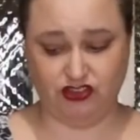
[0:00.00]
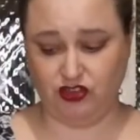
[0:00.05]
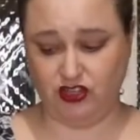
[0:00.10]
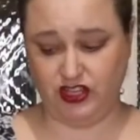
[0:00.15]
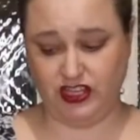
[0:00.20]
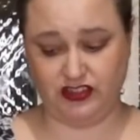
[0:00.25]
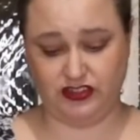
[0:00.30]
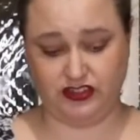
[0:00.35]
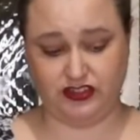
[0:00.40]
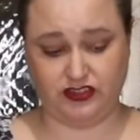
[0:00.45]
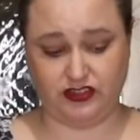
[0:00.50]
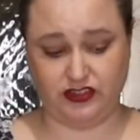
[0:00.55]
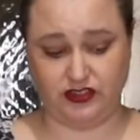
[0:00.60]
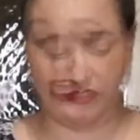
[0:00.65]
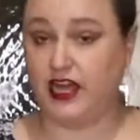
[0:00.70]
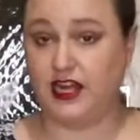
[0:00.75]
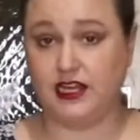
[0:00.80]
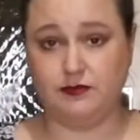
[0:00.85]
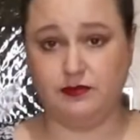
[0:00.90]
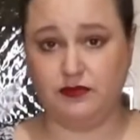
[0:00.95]
do is
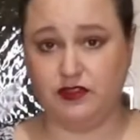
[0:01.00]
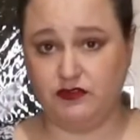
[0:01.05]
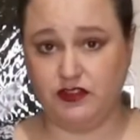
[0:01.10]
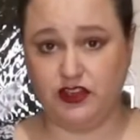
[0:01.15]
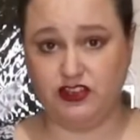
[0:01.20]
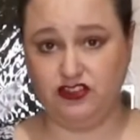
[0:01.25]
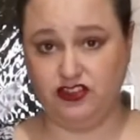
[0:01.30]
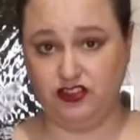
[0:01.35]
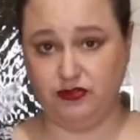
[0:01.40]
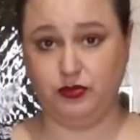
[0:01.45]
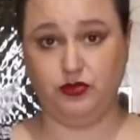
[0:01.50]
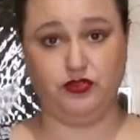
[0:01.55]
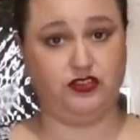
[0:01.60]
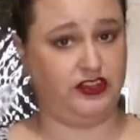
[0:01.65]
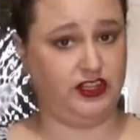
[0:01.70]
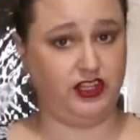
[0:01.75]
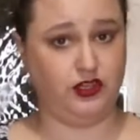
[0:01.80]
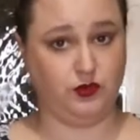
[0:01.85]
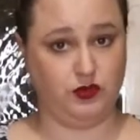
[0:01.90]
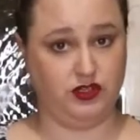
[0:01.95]
cut up the vegetables
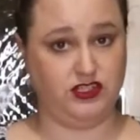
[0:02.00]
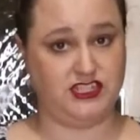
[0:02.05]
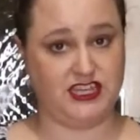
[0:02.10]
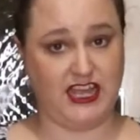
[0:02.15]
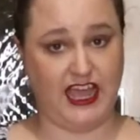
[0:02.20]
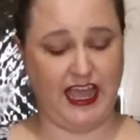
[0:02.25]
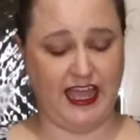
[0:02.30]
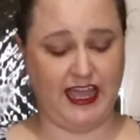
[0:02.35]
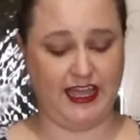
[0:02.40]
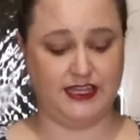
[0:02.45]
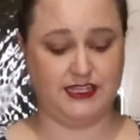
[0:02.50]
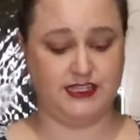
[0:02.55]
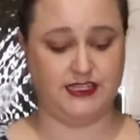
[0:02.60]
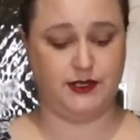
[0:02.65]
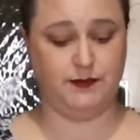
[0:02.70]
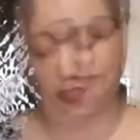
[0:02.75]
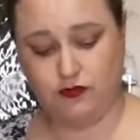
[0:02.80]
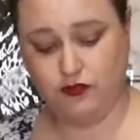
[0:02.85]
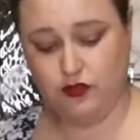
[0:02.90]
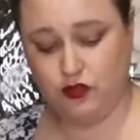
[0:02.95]
that you want to
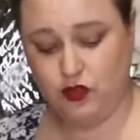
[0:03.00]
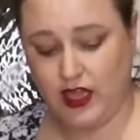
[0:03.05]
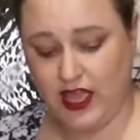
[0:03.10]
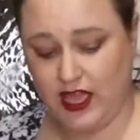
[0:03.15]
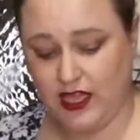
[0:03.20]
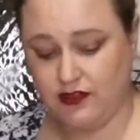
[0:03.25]
add. If you